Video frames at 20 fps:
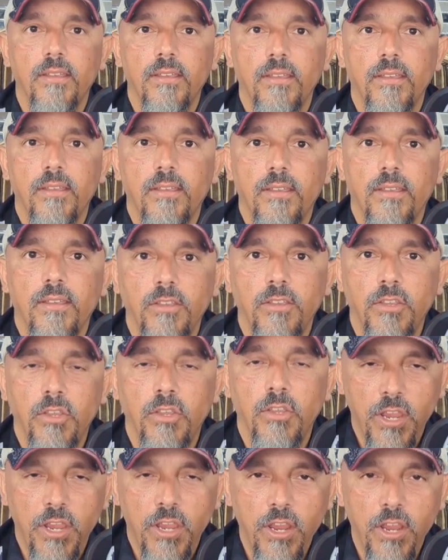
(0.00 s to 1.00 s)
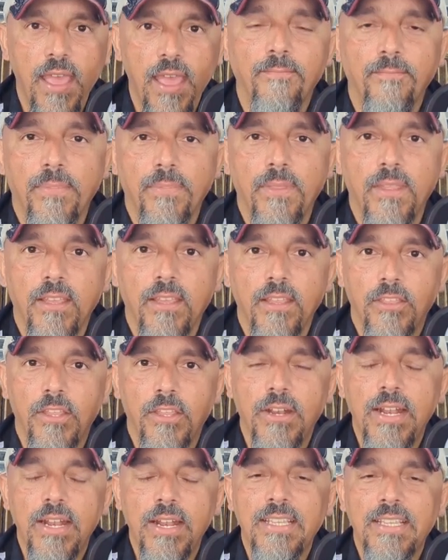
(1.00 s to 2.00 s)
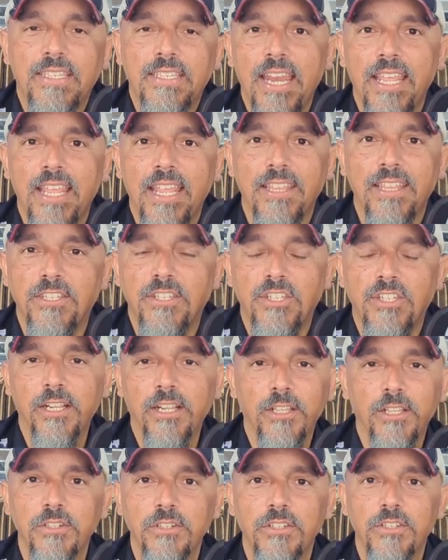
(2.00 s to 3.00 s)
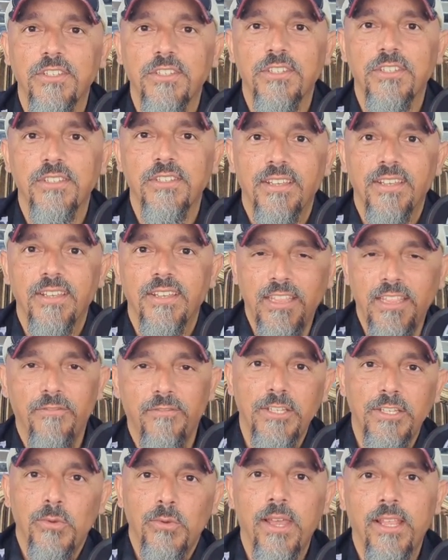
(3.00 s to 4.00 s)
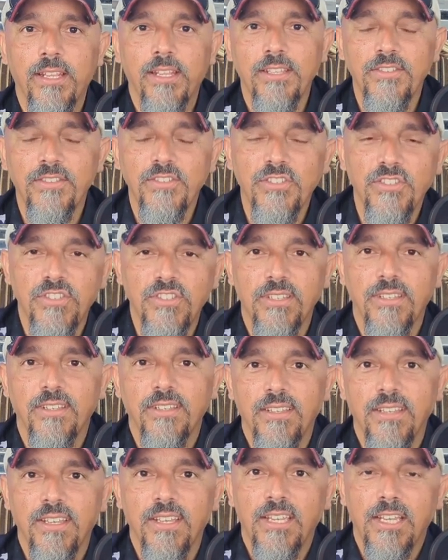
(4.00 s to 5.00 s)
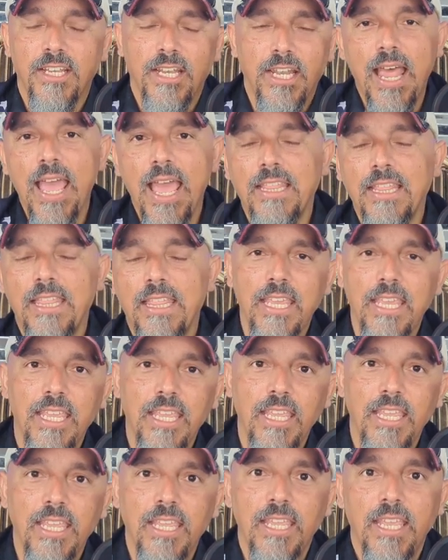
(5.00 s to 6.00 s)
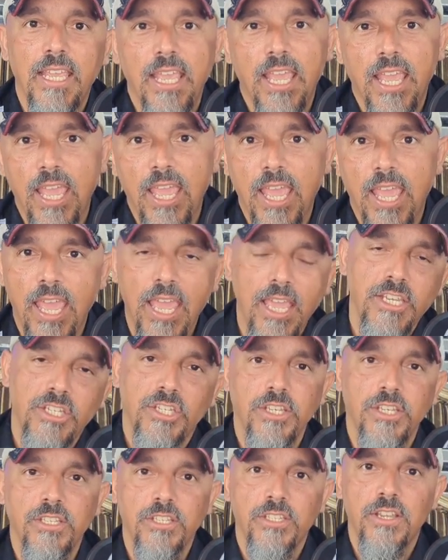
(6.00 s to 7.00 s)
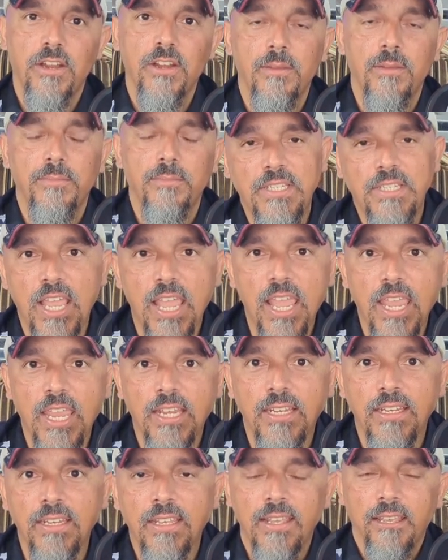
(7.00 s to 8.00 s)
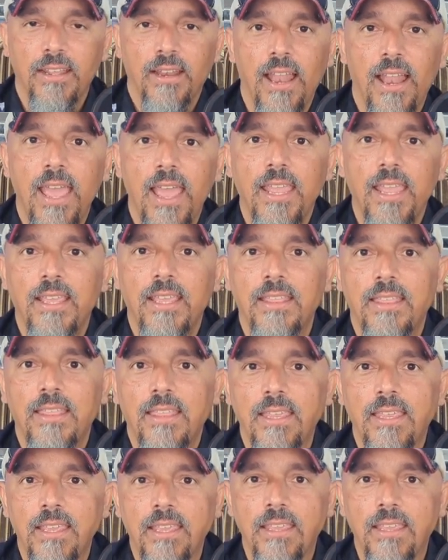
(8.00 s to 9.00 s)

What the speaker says: You hear that? They're not staying in these shelters like the Venezuelans, like the... Haitians are going to be staying, like the